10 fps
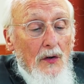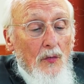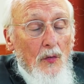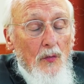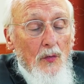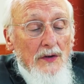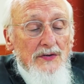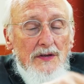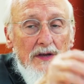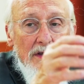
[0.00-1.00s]

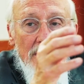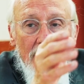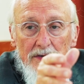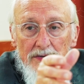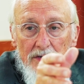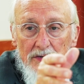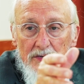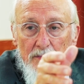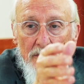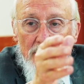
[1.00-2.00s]
what's the
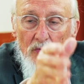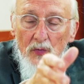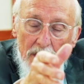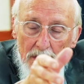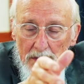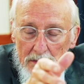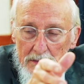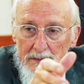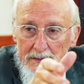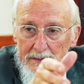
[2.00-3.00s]
nexus between
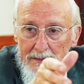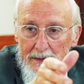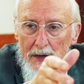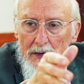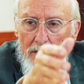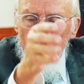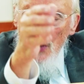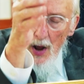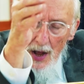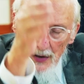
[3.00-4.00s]

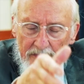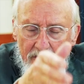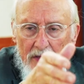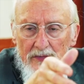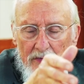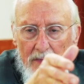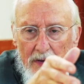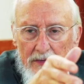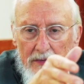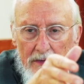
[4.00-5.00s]
honor father and
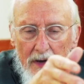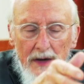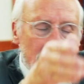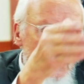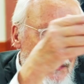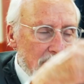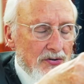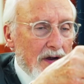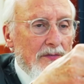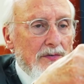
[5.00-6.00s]
mother and keep my
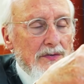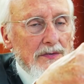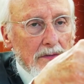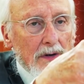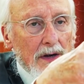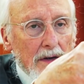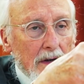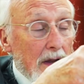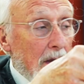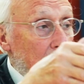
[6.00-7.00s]
Shabbos, right?
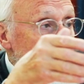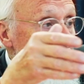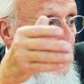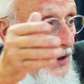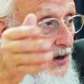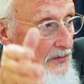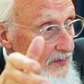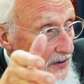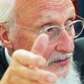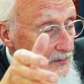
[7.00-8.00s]
What is it? Honor
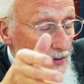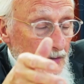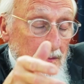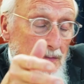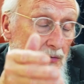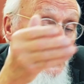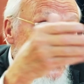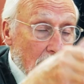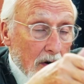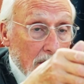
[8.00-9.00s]
father and mother, do
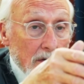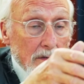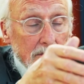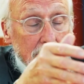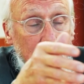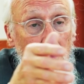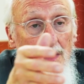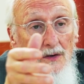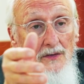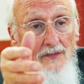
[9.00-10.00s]
tzedakah.
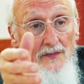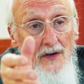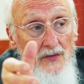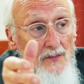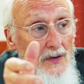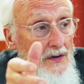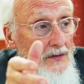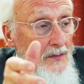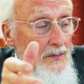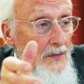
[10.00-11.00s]
Honor father
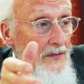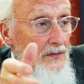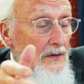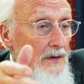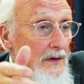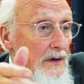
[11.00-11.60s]
and mother,